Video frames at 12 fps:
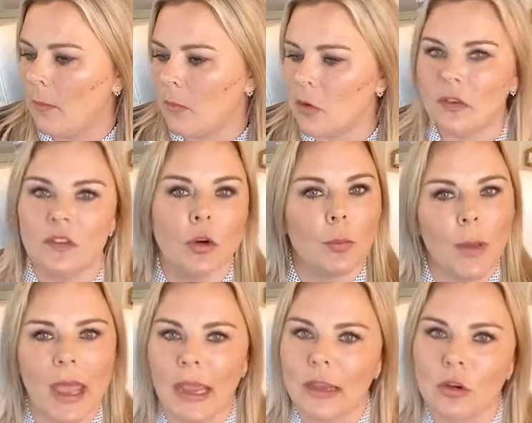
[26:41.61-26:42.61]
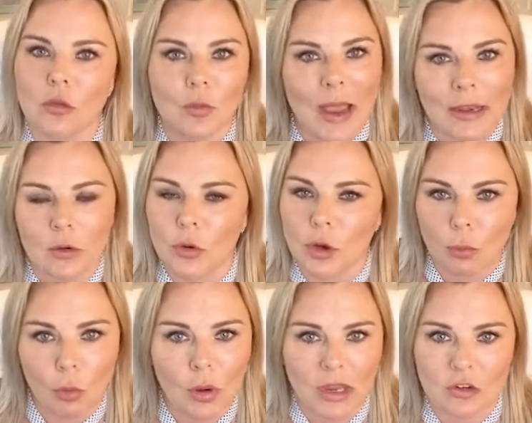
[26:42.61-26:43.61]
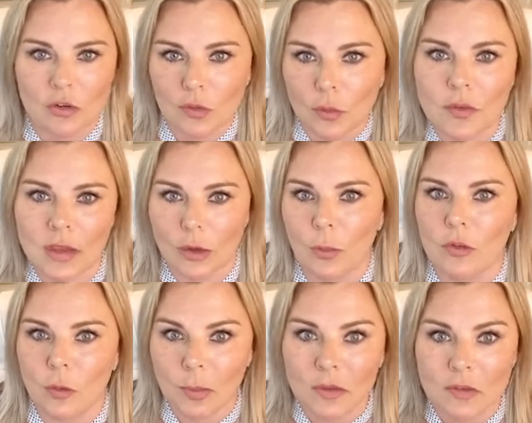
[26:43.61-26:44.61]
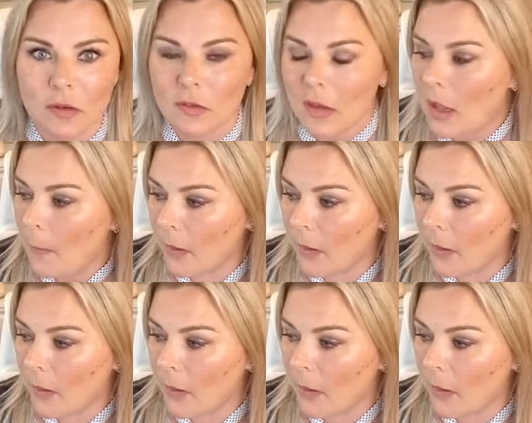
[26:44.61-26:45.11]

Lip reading: you're still paying your rent or your mortgage associated with your business.